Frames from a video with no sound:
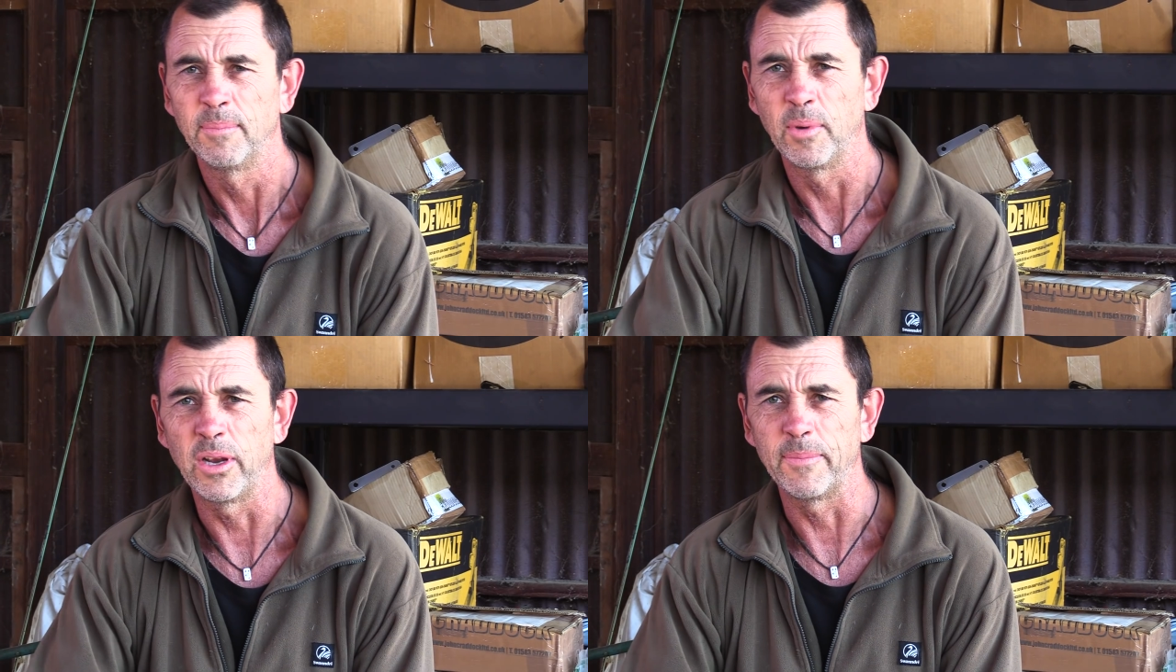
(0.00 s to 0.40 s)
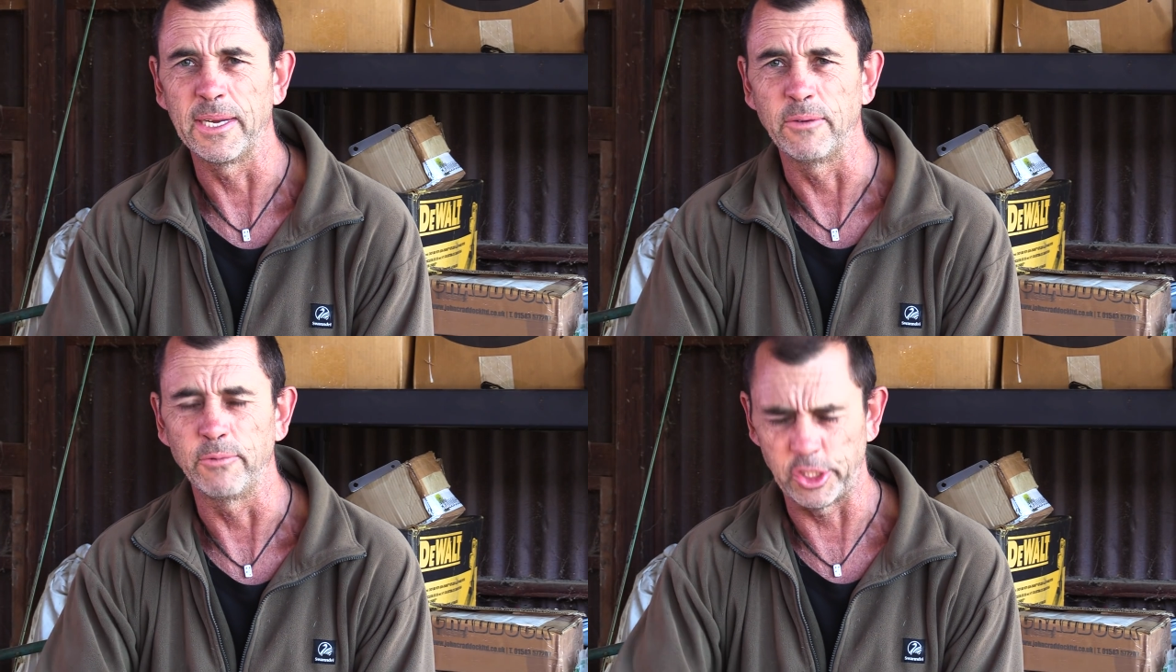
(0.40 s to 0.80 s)
might have
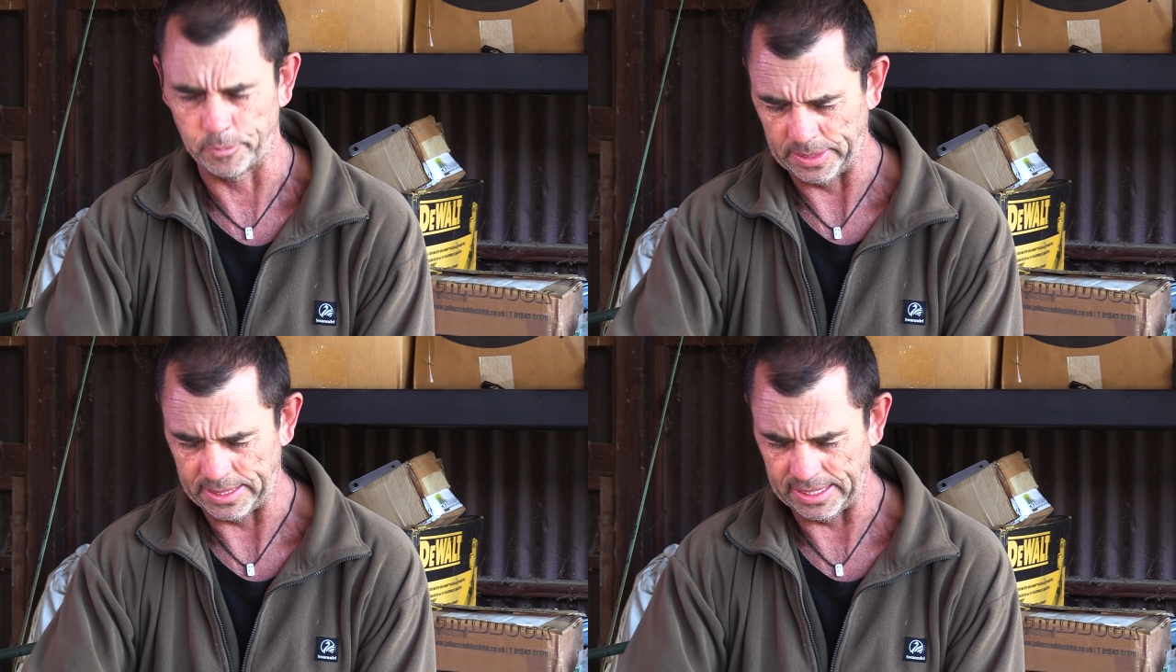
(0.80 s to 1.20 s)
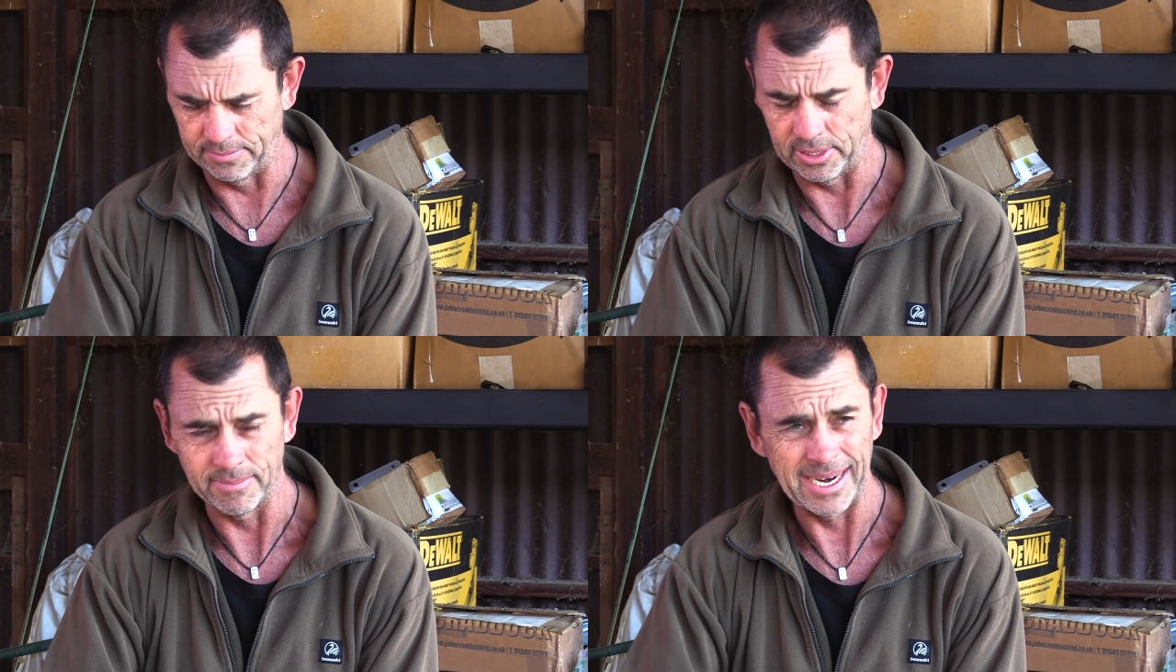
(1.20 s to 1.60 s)
been wispy thin,
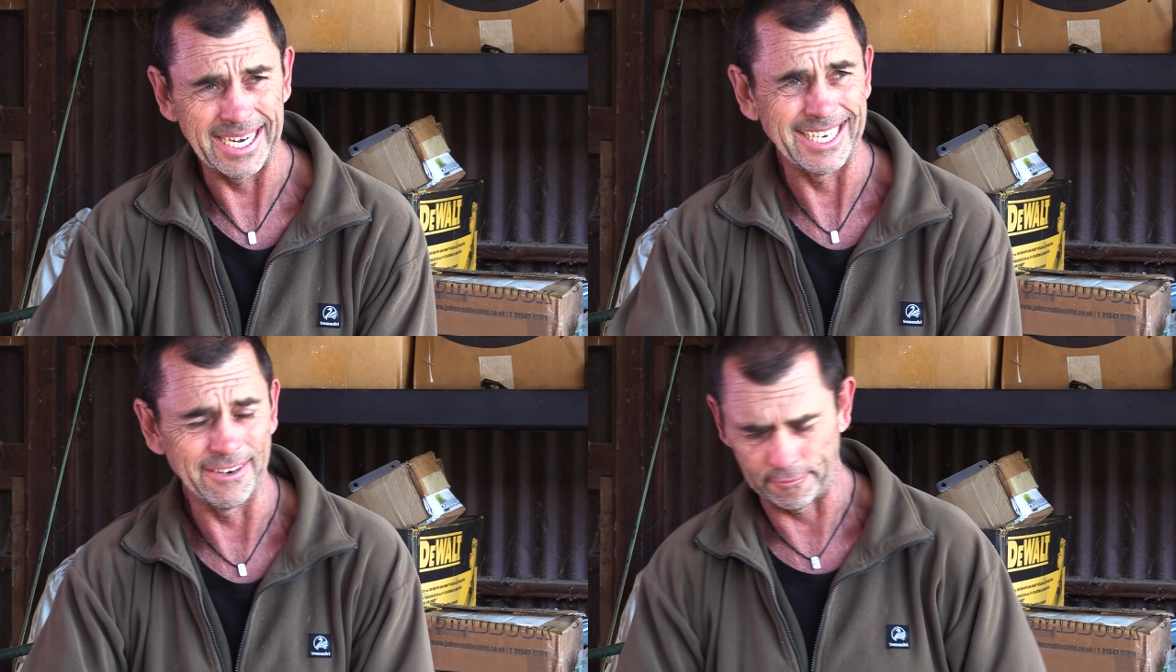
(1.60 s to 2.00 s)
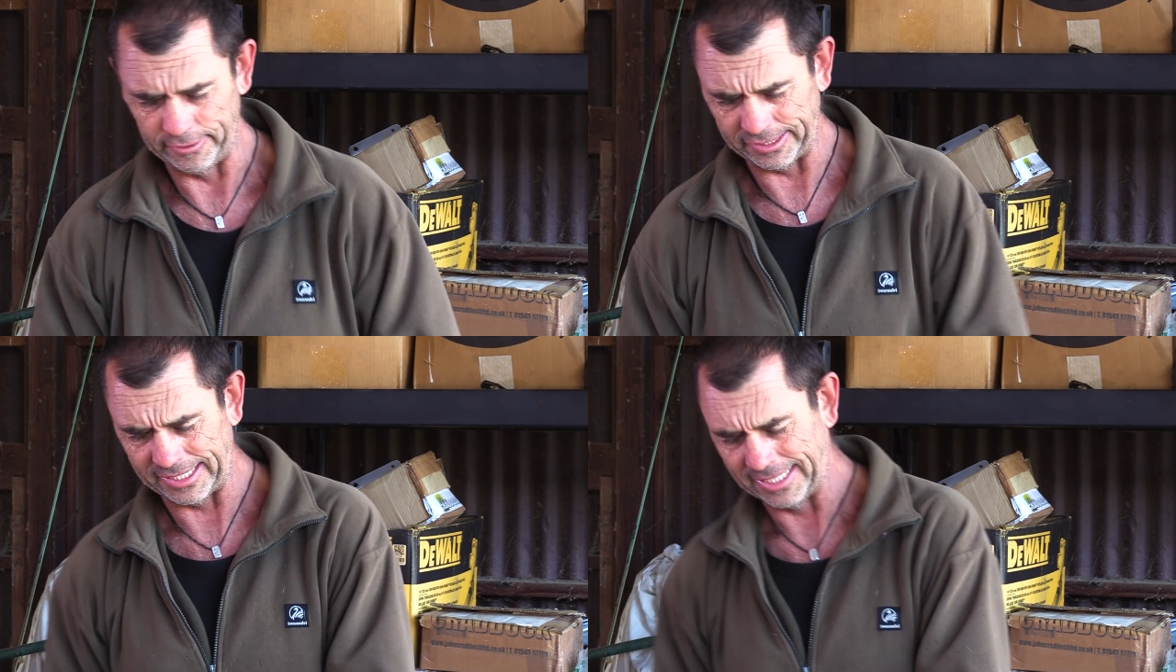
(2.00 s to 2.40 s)
but it made a
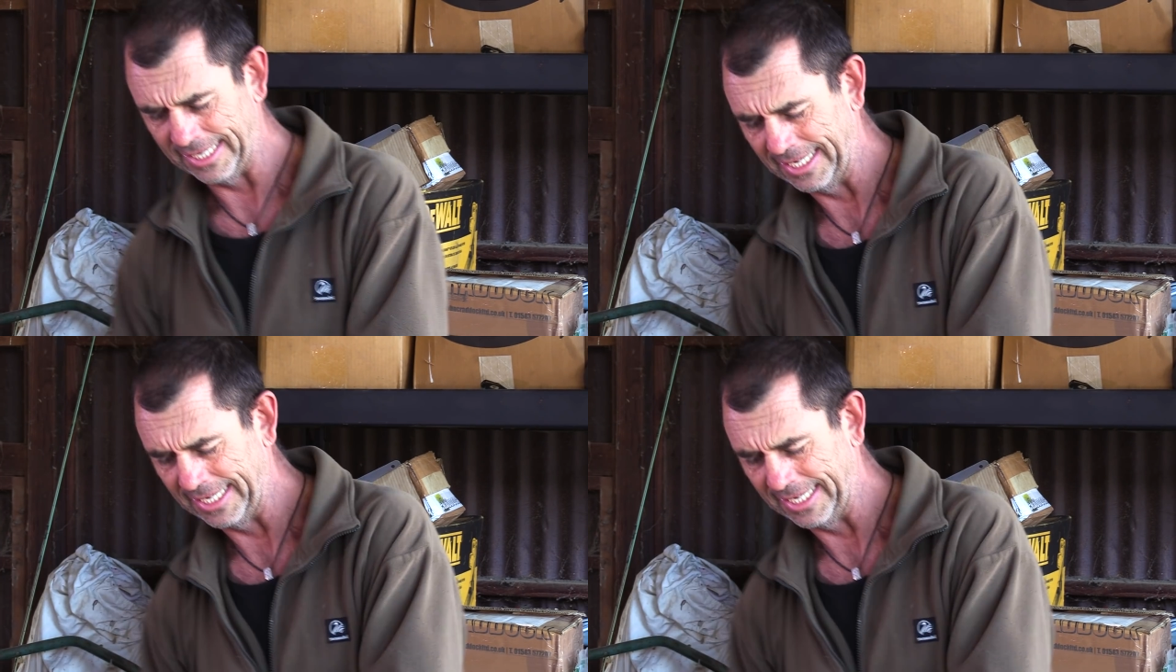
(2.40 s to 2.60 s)
difference.